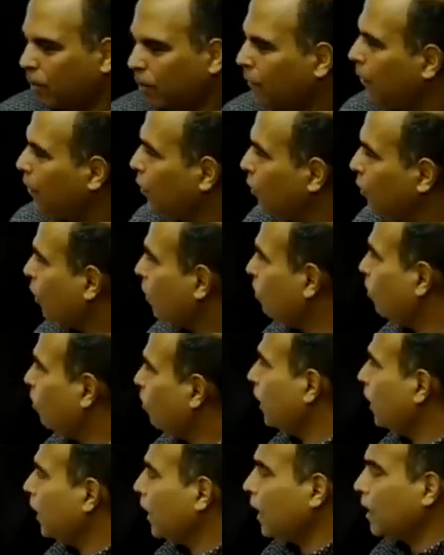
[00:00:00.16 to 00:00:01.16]
When you talk
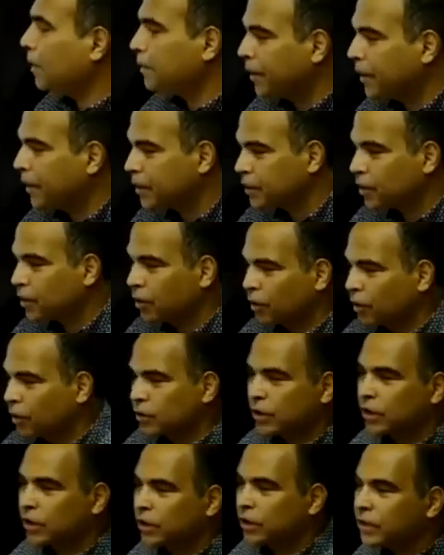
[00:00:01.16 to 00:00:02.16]
about data interpretation and
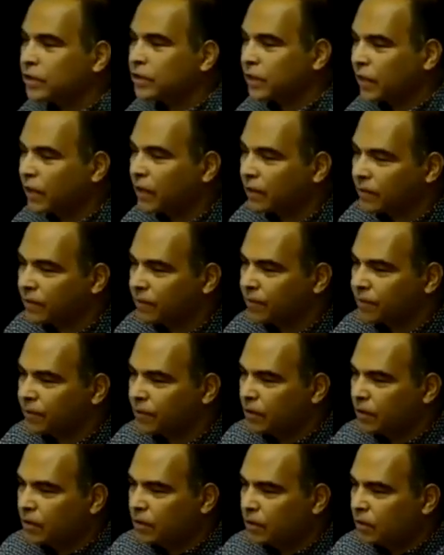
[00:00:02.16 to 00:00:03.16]
logical reasoning,
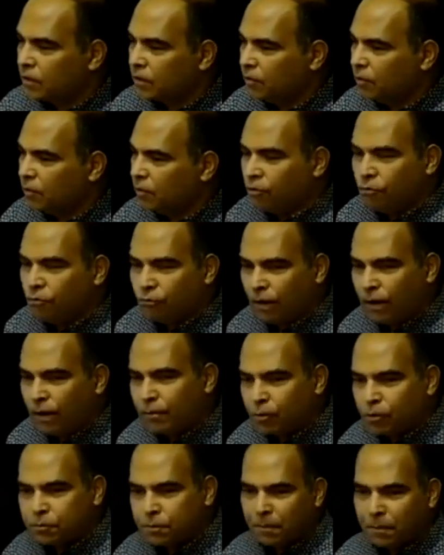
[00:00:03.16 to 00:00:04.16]
why
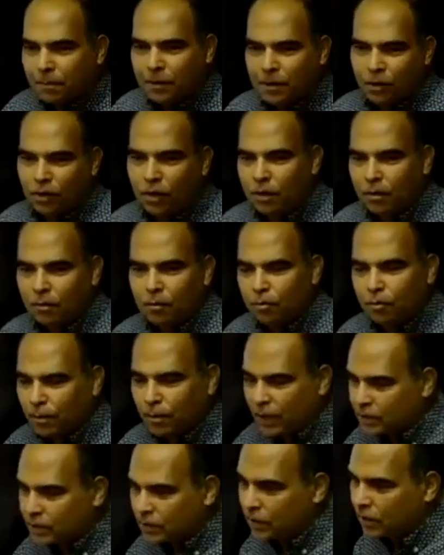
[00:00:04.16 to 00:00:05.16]
most people are not able to
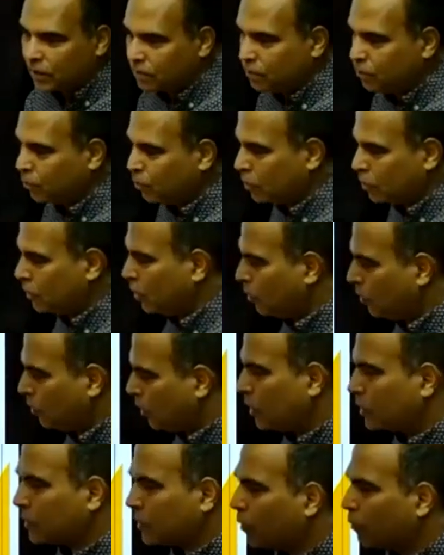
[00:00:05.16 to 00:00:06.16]
master it is because they don't
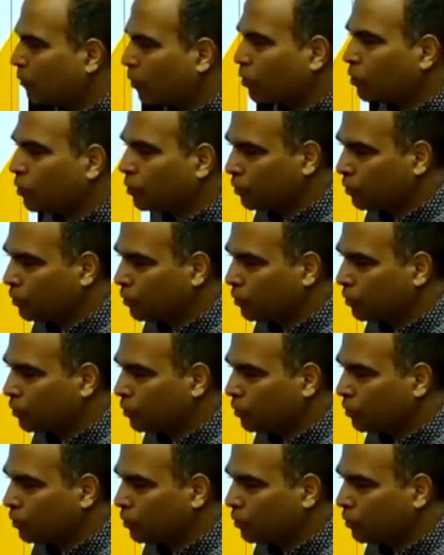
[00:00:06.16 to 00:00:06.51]
understand what